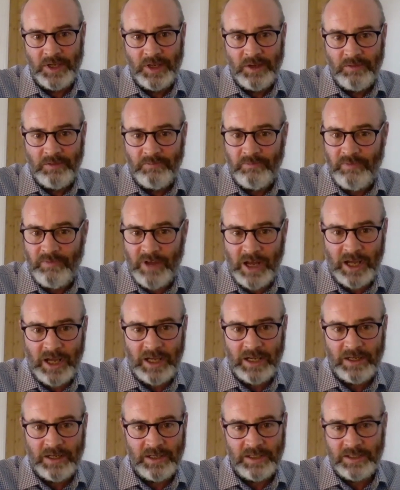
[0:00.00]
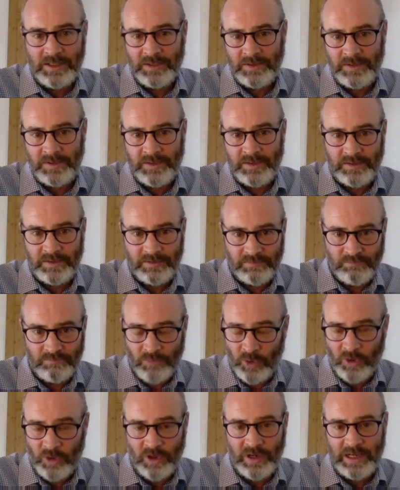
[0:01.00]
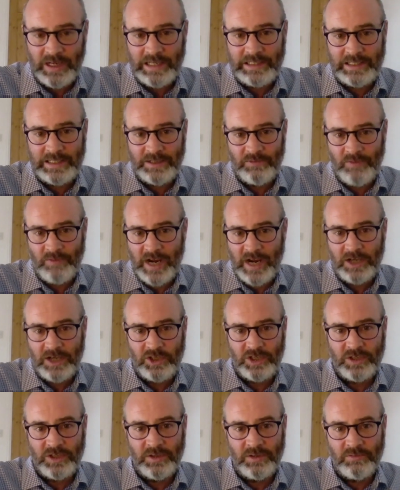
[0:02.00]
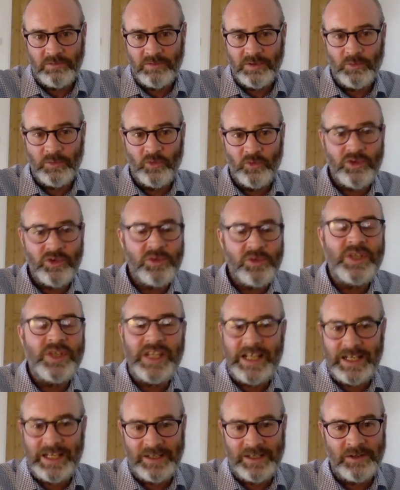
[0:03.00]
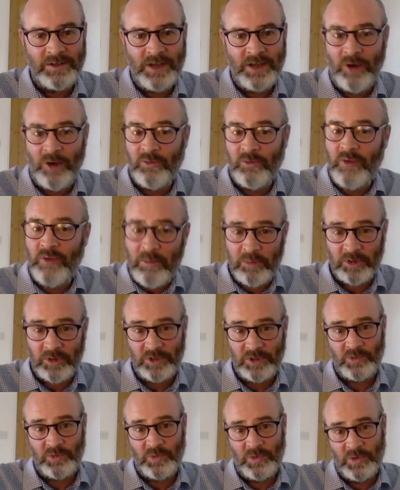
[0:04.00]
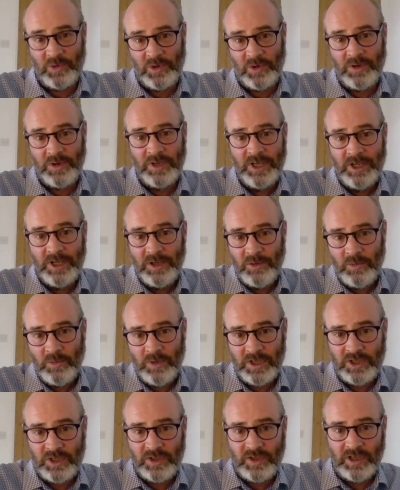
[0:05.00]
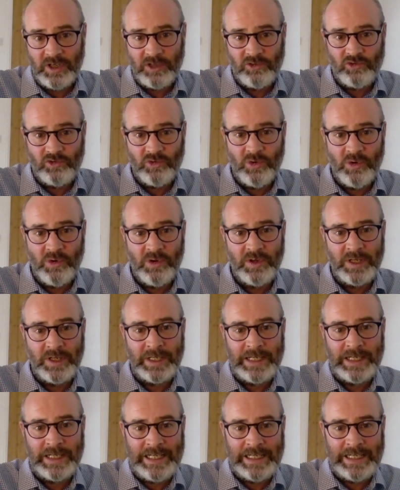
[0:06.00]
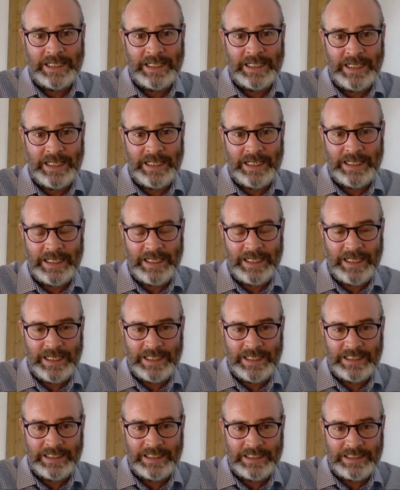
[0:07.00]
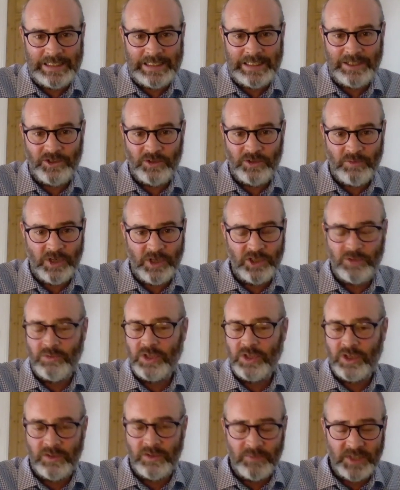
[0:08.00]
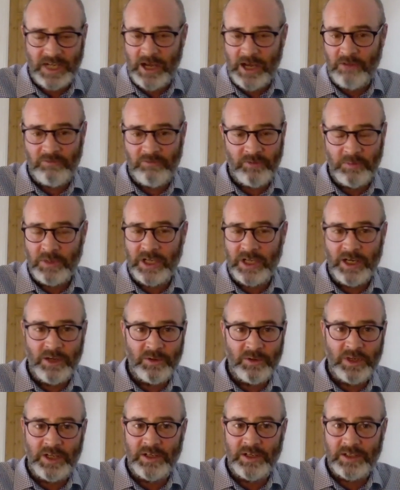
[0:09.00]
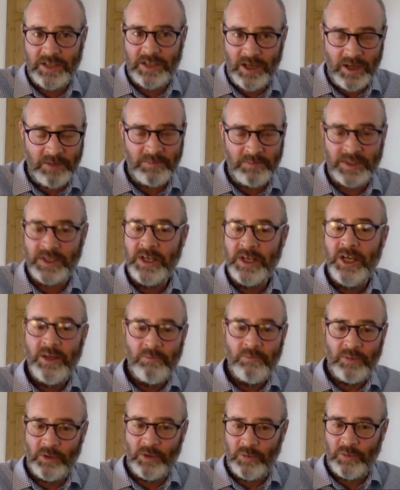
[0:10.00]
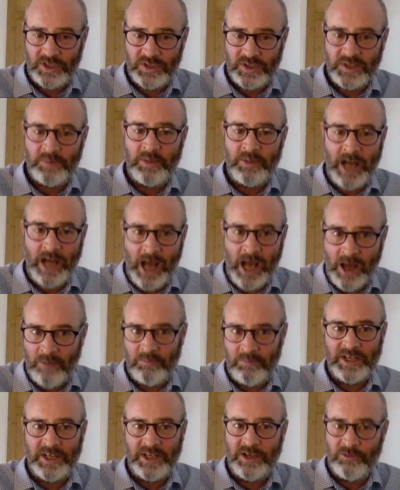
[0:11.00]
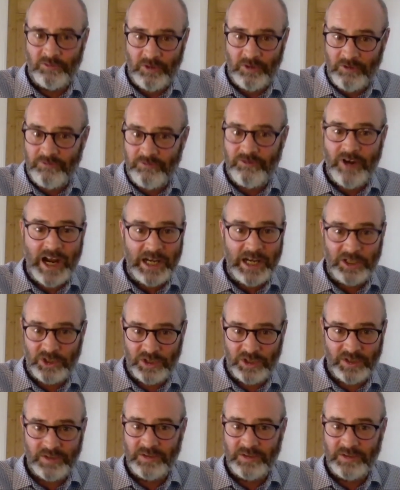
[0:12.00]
violent, more or less irrational routine, a repertoire which they draw on in this situation, which comes down from colonial times, but which has been amply refreshed